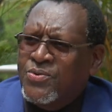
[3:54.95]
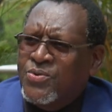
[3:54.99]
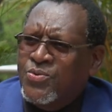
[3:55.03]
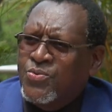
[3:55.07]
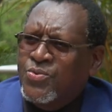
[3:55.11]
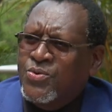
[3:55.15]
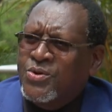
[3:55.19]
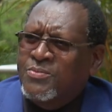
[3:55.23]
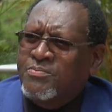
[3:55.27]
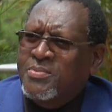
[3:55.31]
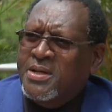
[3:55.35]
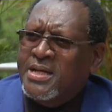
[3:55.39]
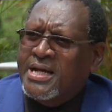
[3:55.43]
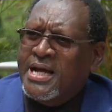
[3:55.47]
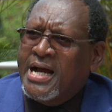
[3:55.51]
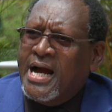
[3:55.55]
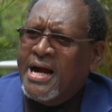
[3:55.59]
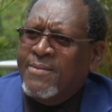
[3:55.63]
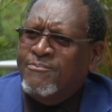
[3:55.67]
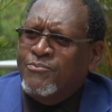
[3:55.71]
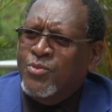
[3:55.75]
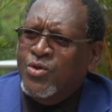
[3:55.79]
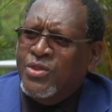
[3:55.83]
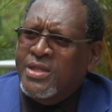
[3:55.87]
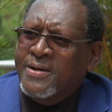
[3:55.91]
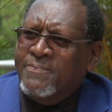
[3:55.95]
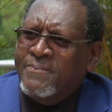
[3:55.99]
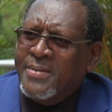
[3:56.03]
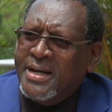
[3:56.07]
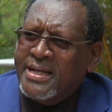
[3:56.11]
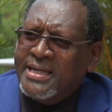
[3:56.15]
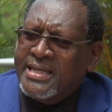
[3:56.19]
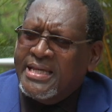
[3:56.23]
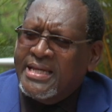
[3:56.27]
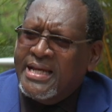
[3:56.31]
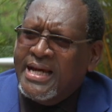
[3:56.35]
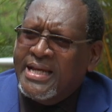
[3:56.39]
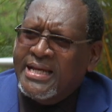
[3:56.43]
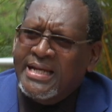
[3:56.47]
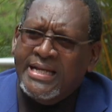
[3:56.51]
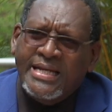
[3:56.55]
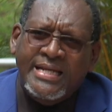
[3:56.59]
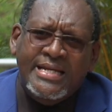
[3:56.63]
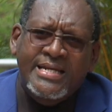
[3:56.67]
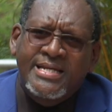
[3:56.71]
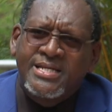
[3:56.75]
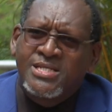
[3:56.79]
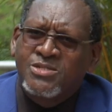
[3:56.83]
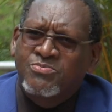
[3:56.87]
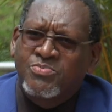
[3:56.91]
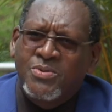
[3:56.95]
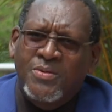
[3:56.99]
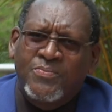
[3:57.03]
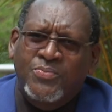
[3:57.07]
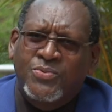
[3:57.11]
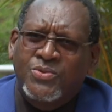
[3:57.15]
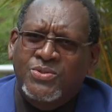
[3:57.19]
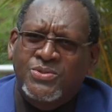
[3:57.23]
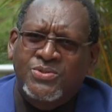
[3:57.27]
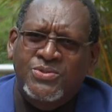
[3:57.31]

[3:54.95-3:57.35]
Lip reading: who would become Muthamaki and lead his people